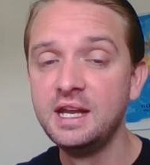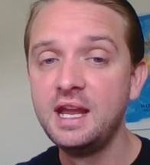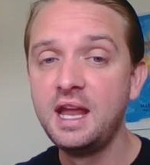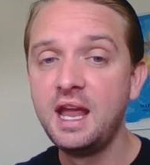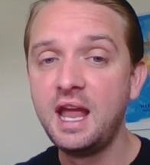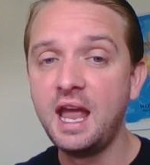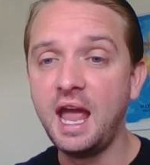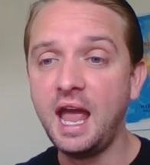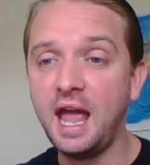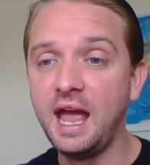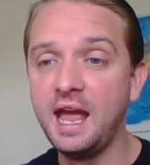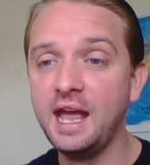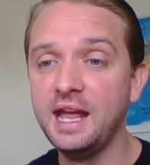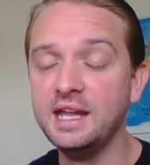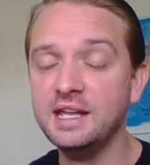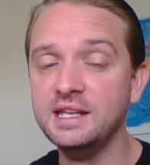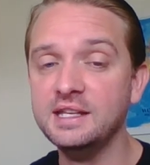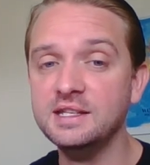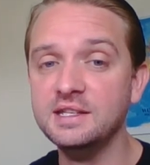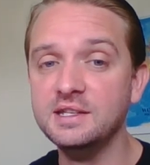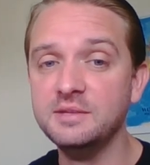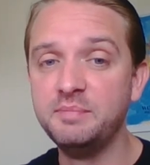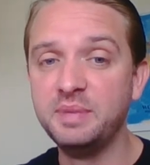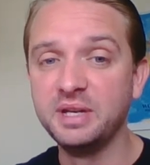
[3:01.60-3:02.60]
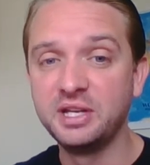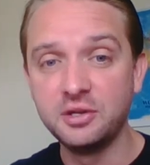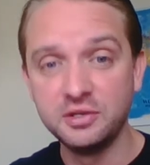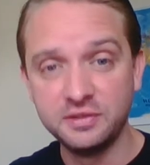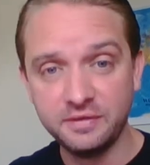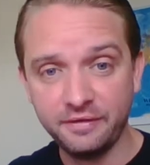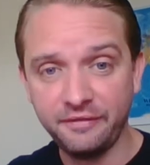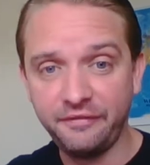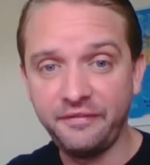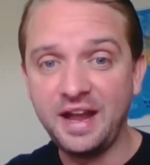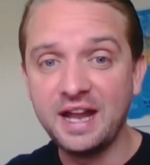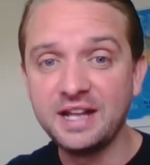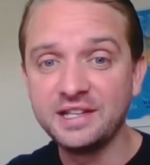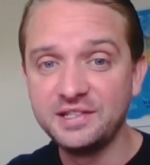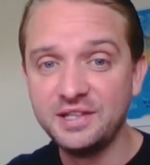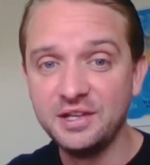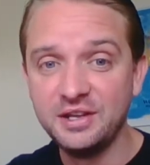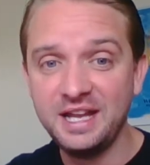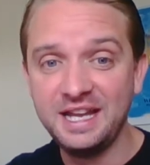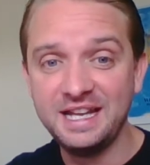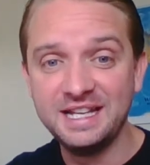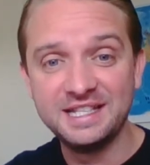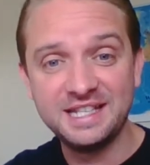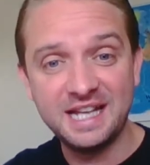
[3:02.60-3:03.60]
And because of the fact that
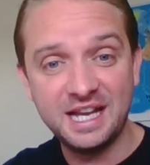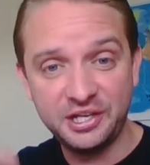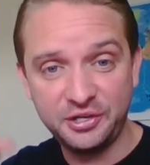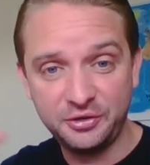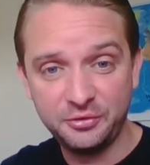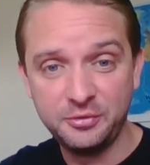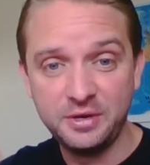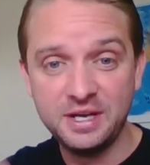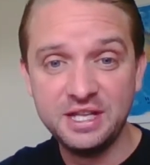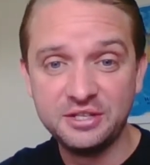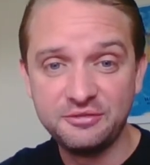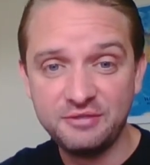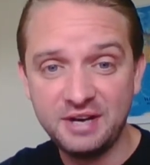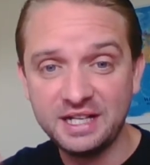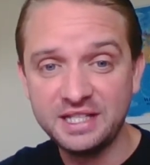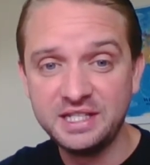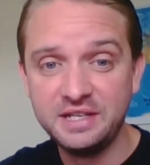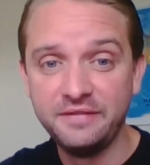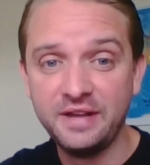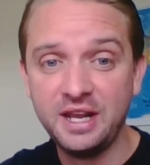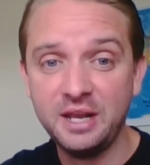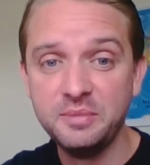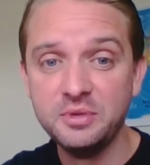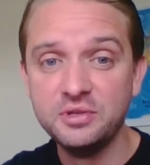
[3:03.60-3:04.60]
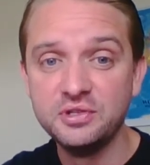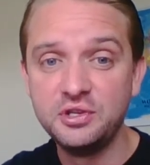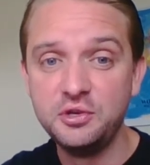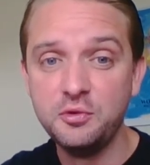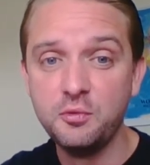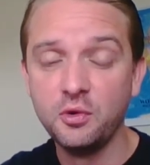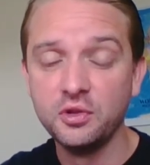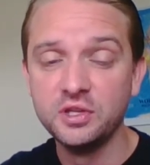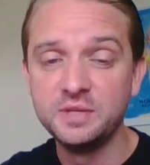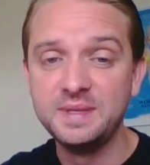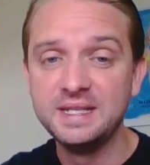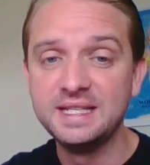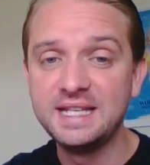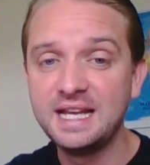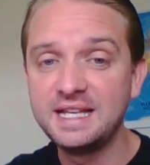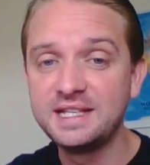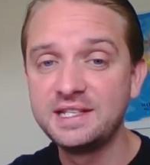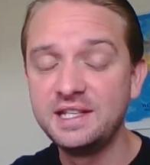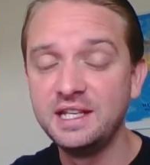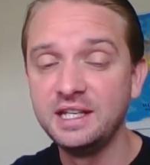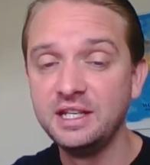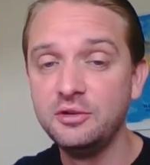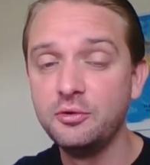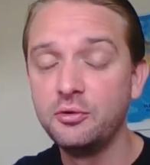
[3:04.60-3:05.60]
it's actual interactive elements you want to be
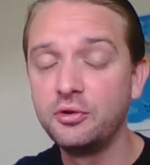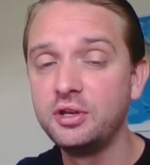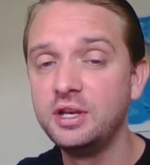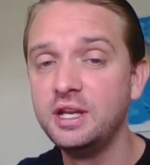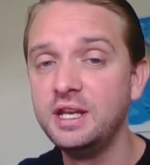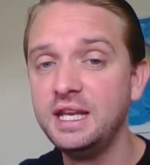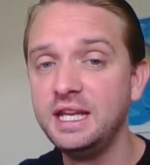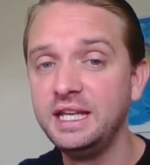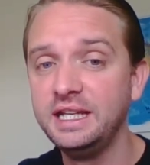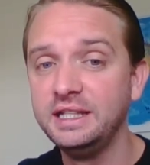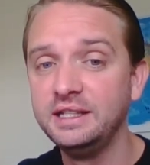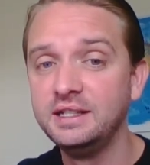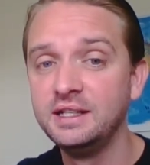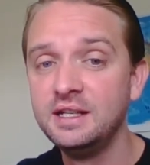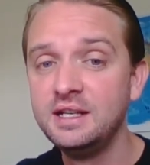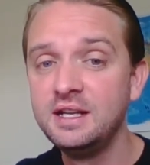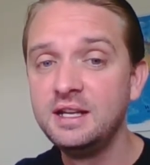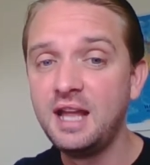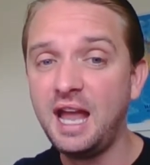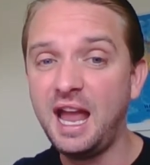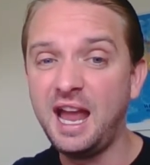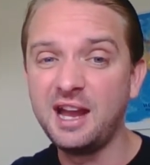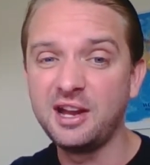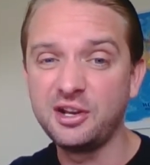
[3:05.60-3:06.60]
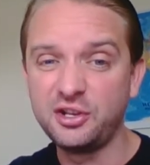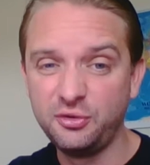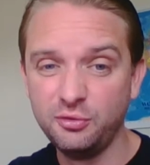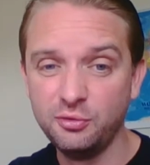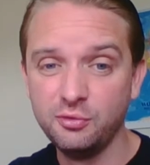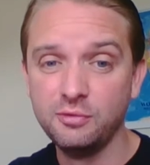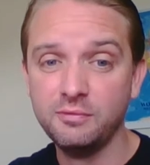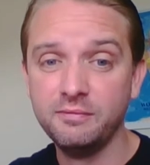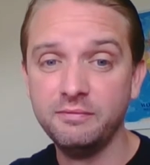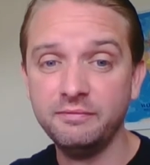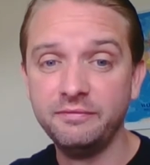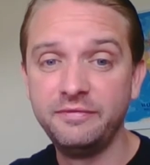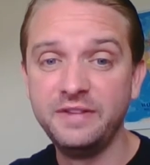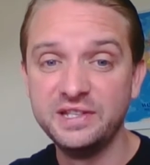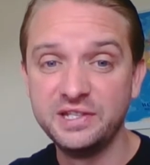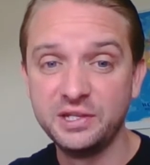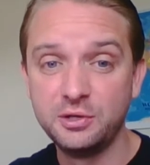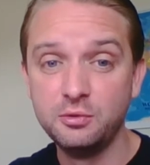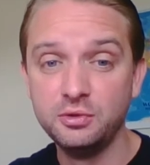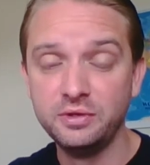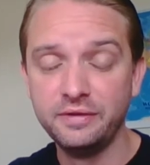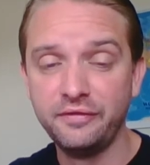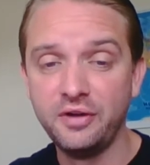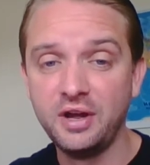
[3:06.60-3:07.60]
testing, you're going to need actual physical
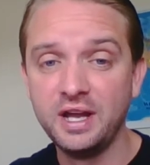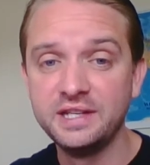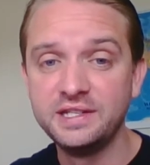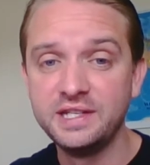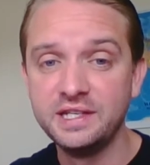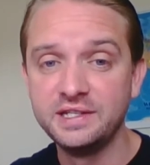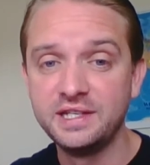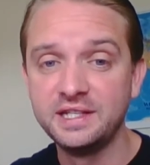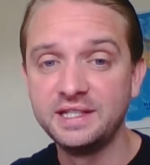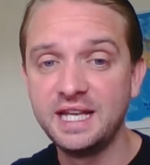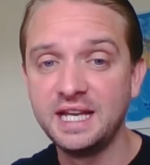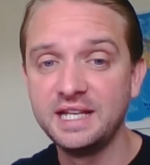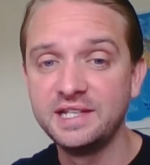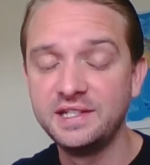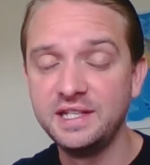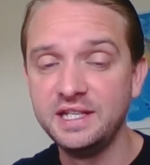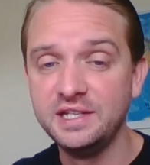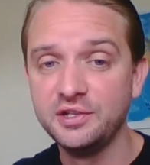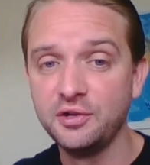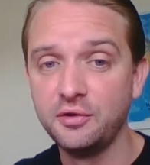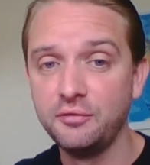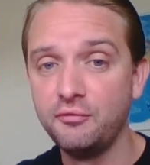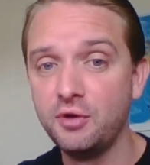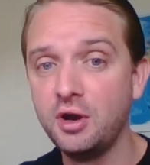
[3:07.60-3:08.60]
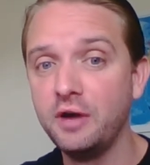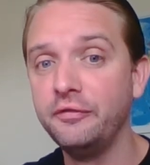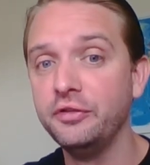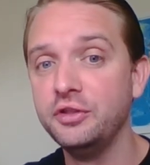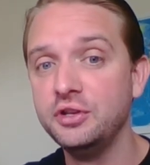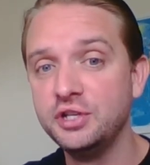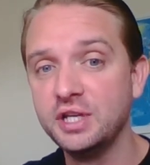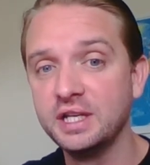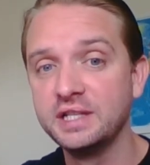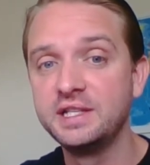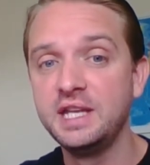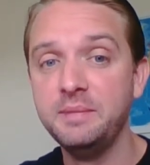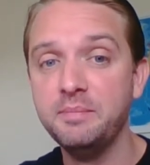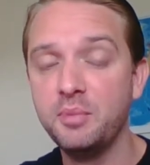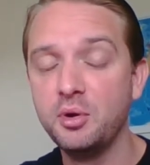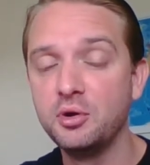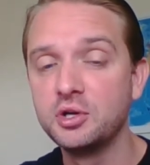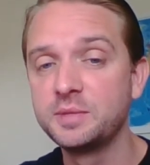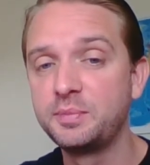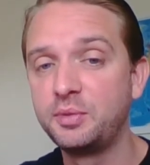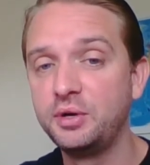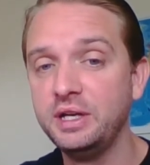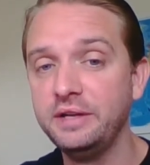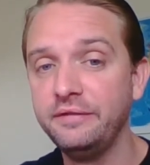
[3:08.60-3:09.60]
devices to test these on, rather than just inbox
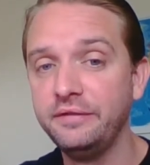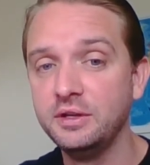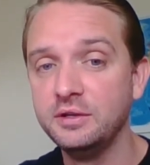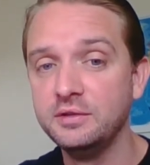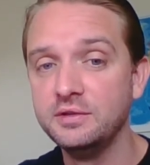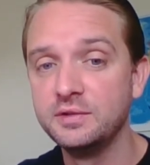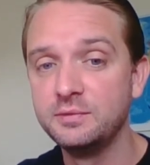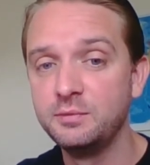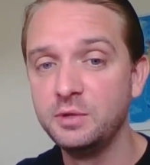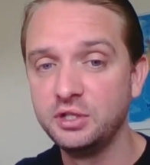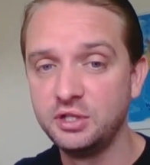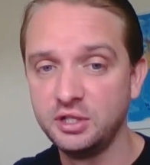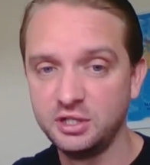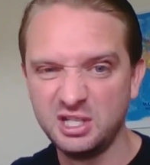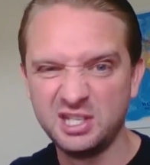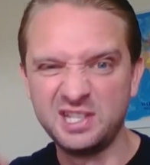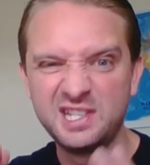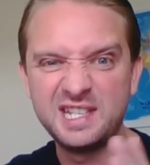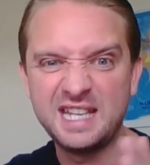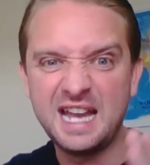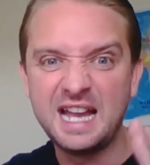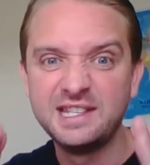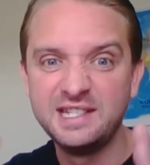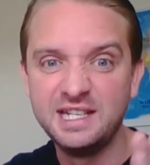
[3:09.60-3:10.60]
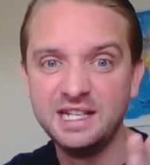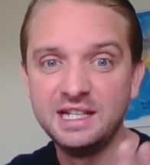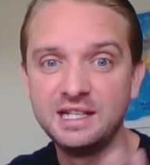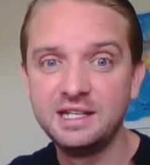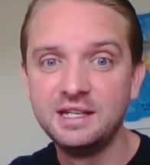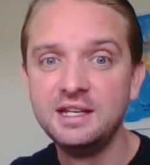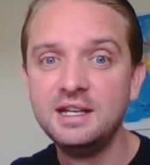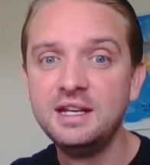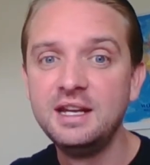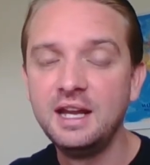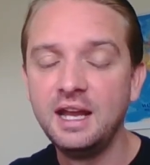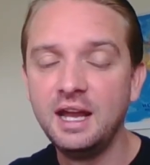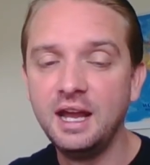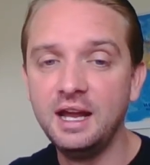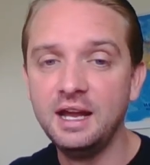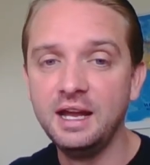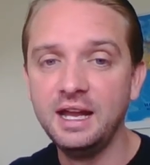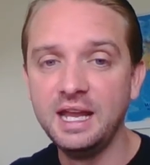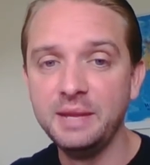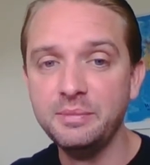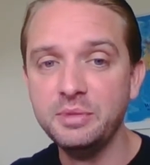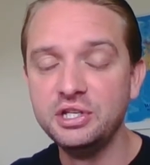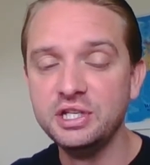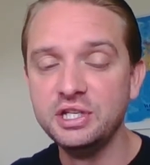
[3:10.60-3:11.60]
previews, which are just static
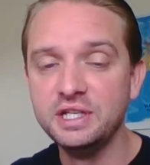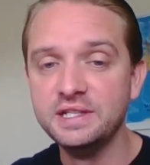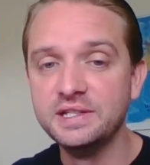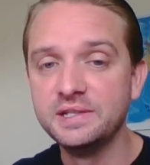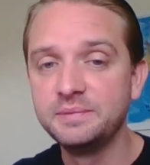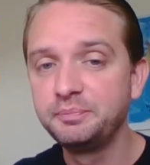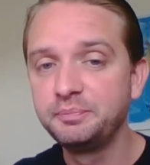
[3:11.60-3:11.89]
images.